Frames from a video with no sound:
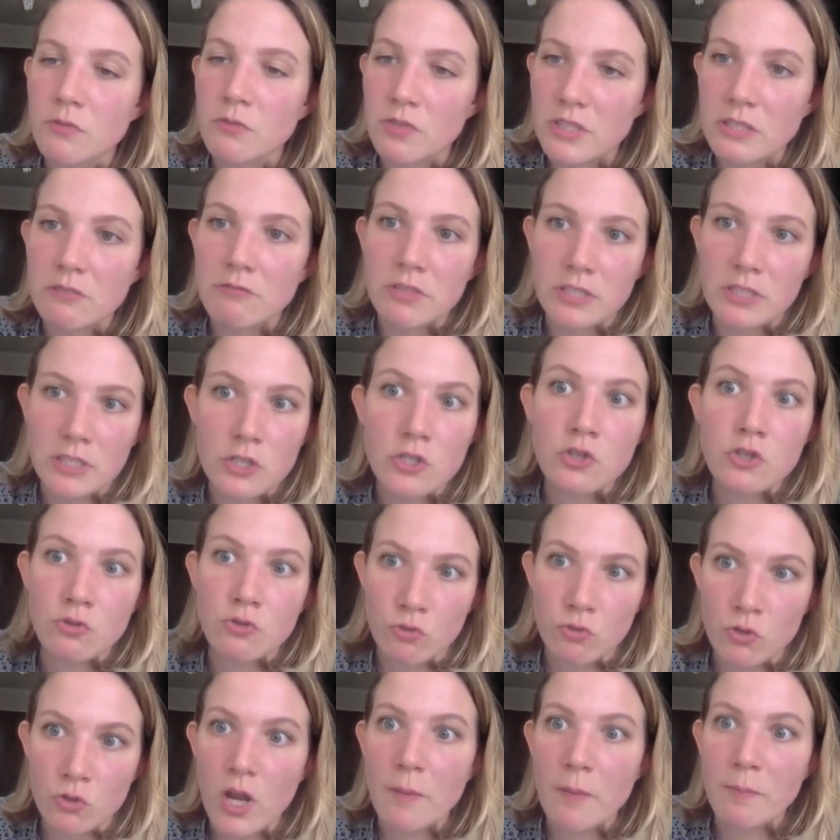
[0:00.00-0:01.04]
really, really
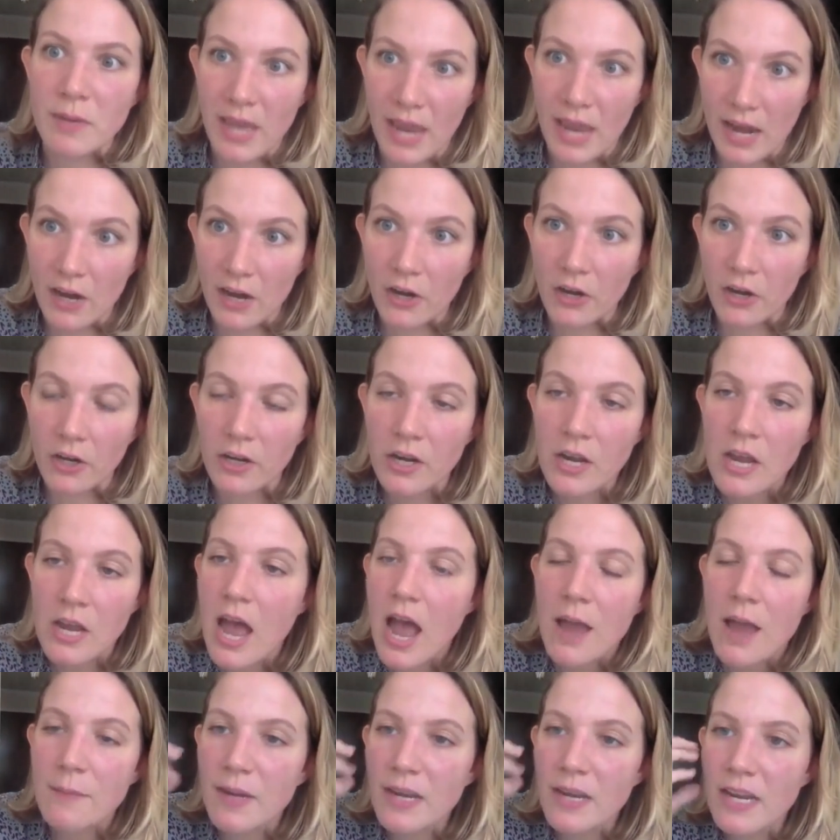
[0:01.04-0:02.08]
screwed up care.
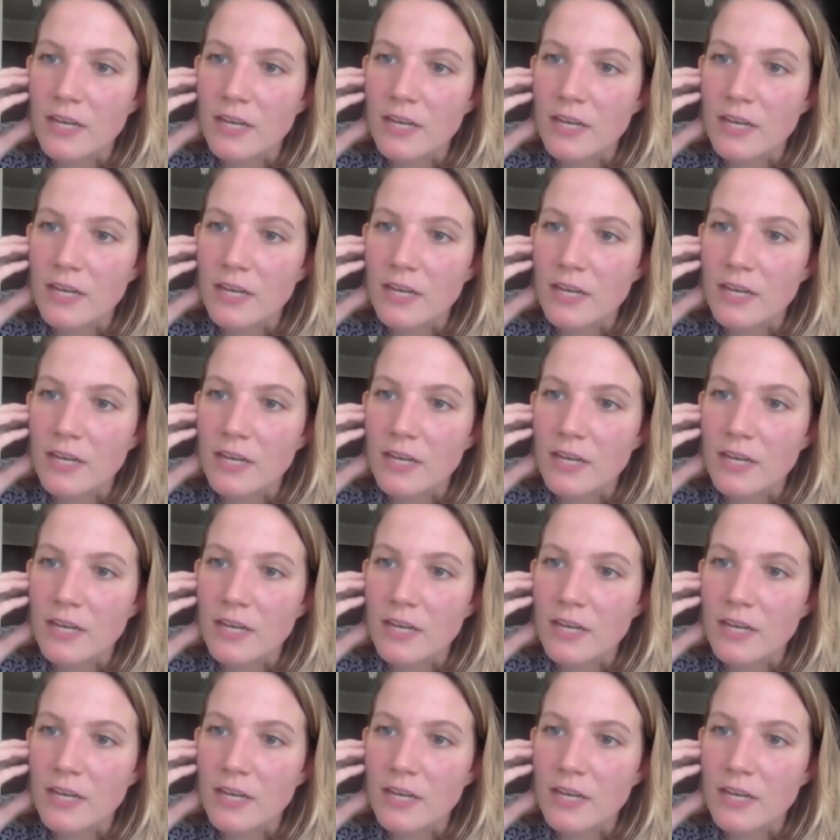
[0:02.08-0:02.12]
I mean,